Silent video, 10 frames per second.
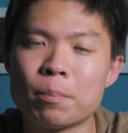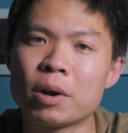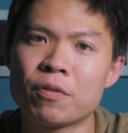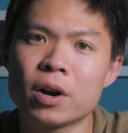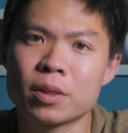
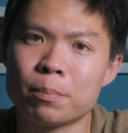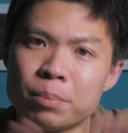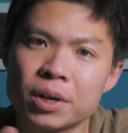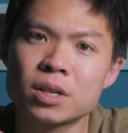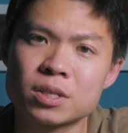By far the
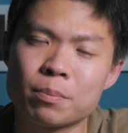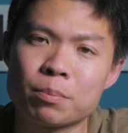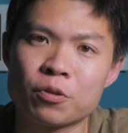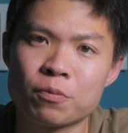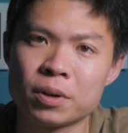biggest
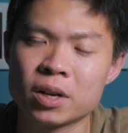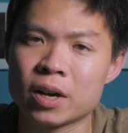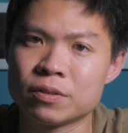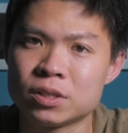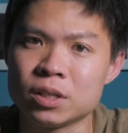improvement
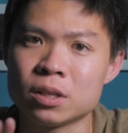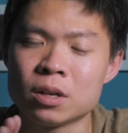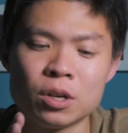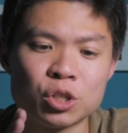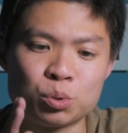I've seen
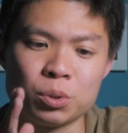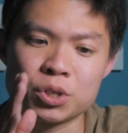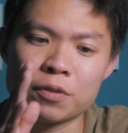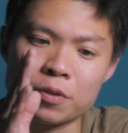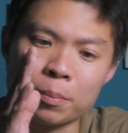
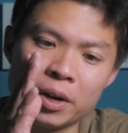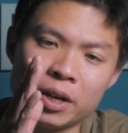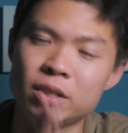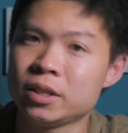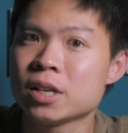switching from
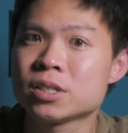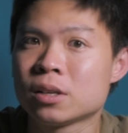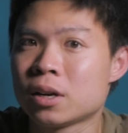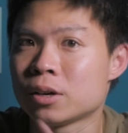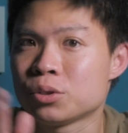a
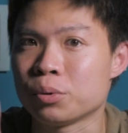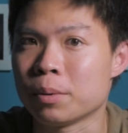DSLR to a